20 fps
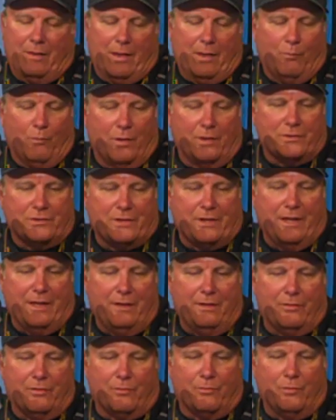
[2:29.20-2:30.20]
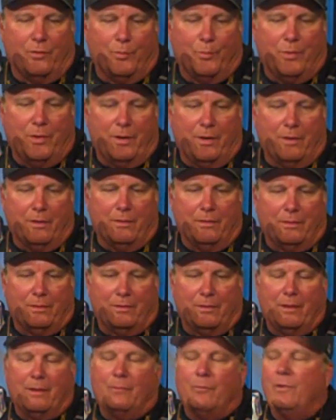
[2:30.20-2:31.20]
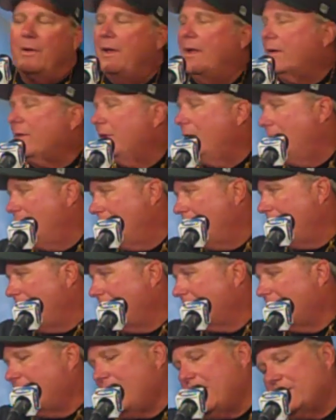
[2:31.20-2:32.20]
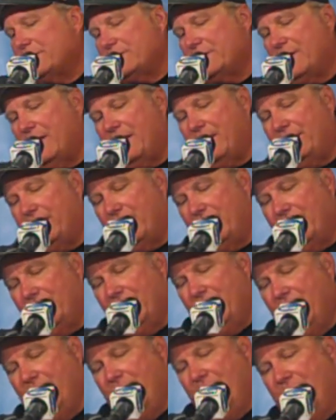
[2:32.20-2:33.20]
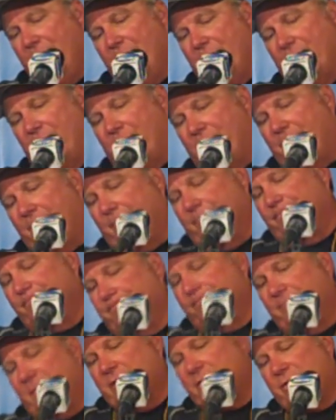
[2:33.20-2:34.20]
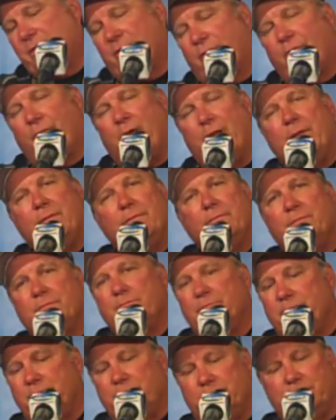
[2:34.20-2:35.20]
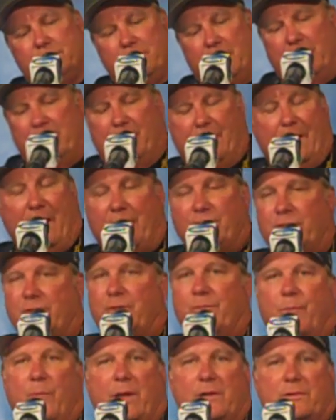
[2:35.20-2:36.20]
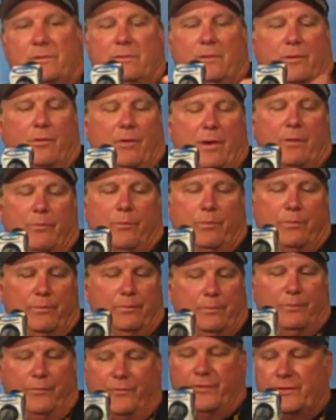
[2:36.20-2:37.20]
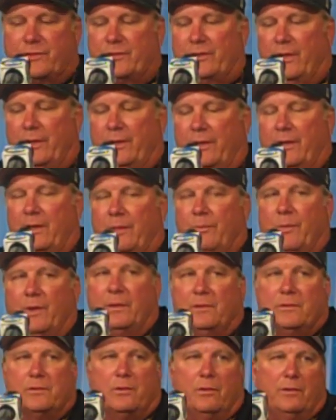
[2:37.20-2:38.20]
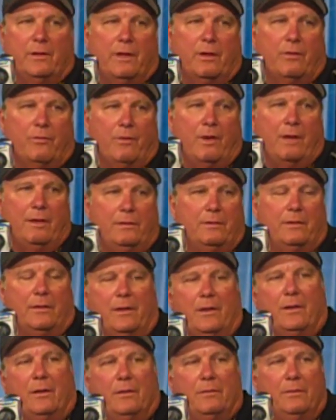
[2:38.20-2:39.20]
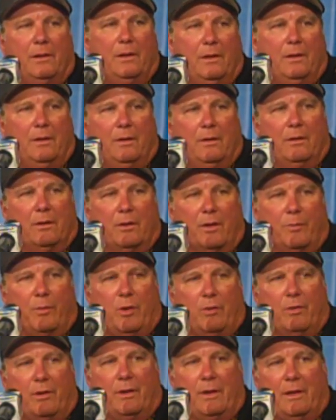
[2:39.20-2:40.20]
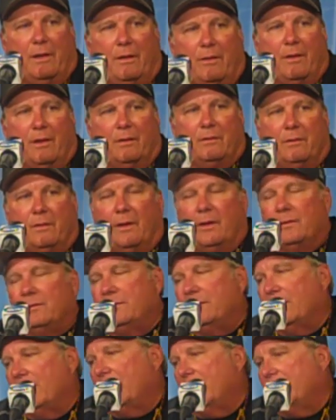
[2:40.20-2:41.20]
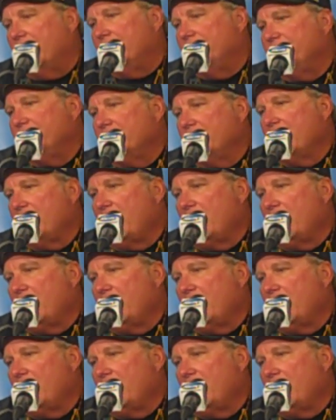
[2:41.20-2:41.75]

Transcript: I want to say to the group here, and I want to echo what my guys said, that um, this is a great, not just a, base, a great facility, but certainly a great uh, community that, that um,